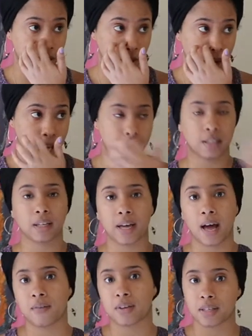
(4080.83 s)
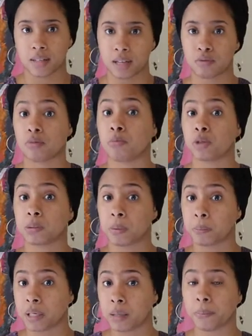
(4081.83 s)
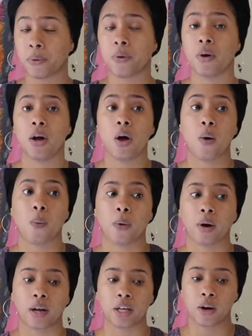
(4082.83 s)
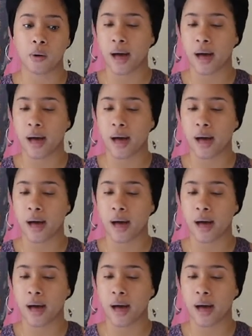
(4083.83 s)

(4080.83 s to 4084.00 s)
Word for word: So constantly having sex with multiple people, or you know,